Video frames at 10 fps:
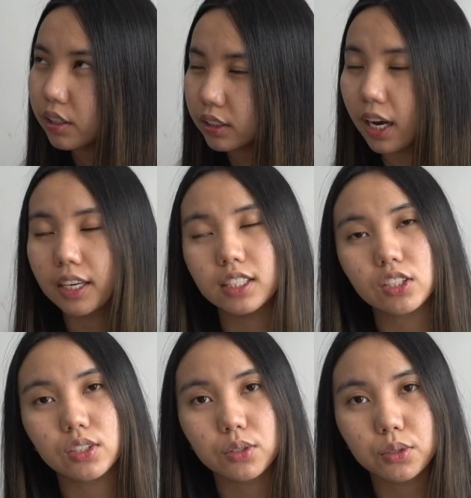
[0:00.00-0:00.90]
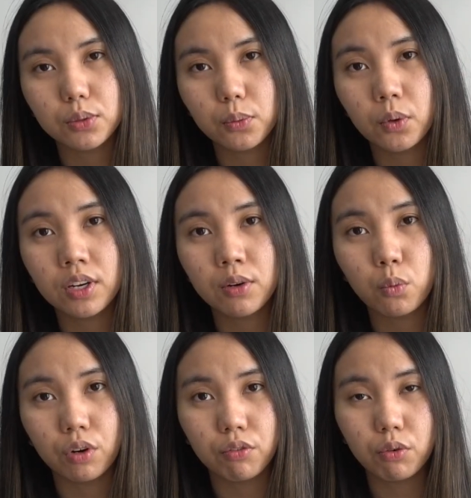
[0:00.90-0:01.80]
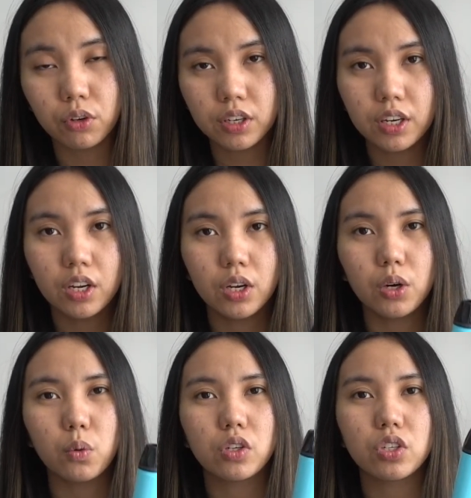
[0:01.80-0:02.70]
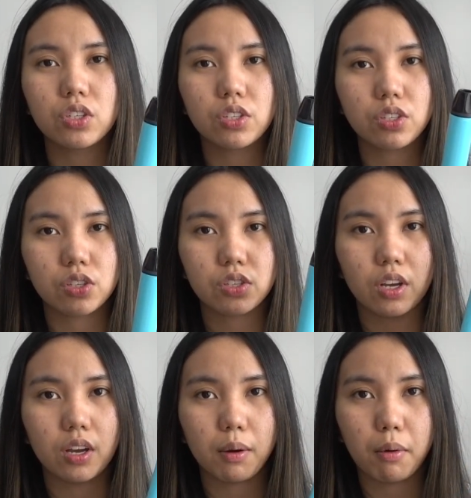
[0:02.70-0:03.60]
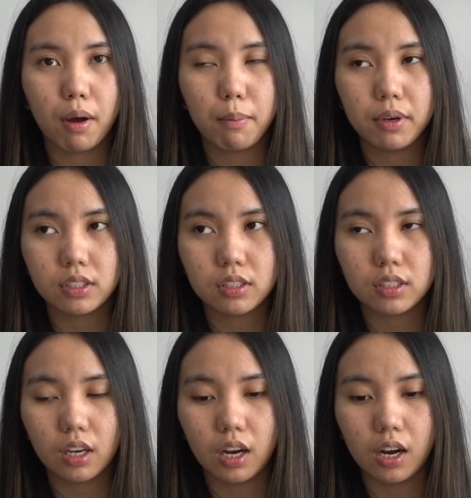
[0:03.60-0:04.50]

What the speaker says: it's 1 1/4, which is a bit